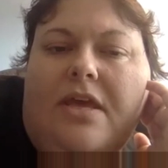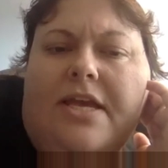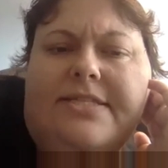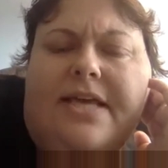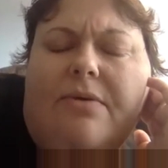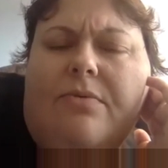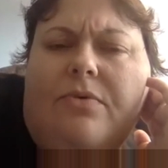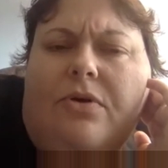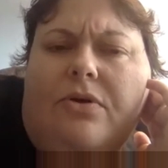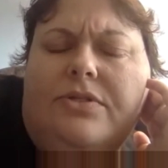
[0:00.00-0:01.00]
Is that
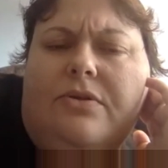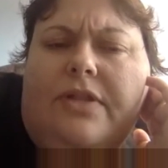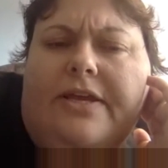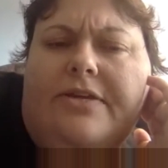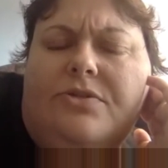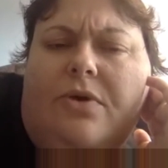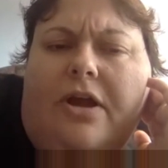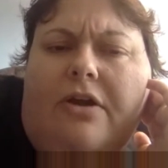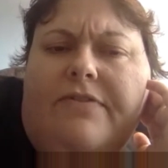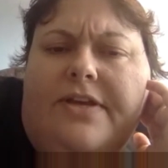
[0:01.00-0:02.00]
also like
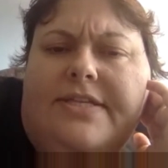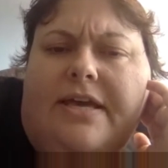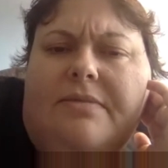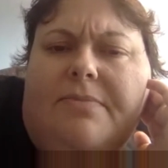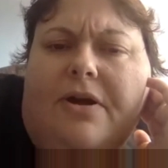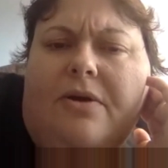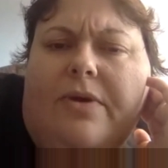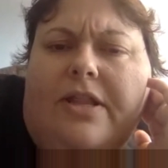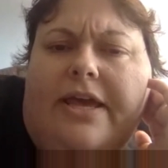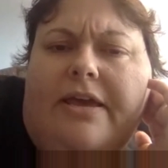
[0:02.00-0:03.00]
historiography? Is that the part
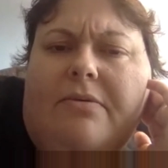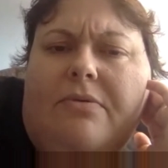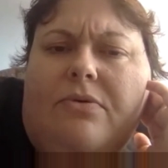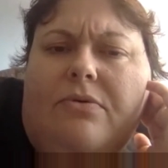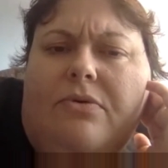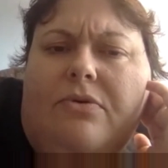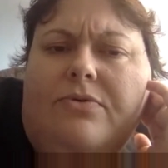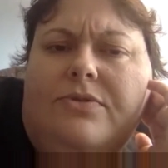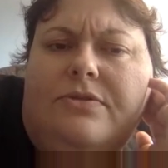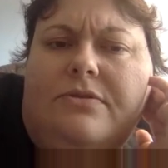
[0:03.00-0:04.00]
where like
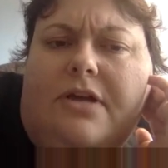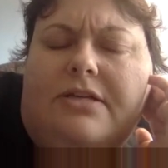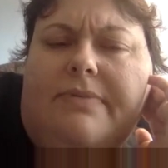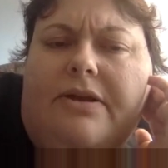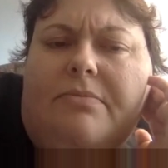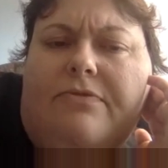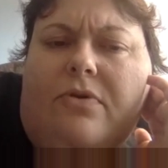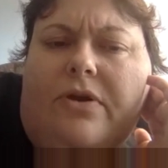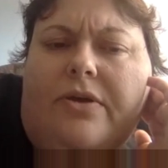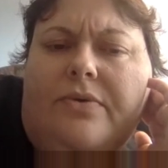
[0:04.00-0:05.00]
who's talked about it
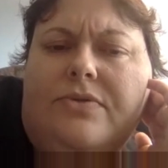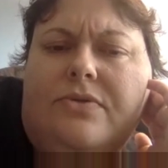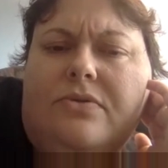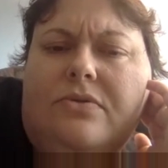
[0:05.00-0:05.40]
before goes?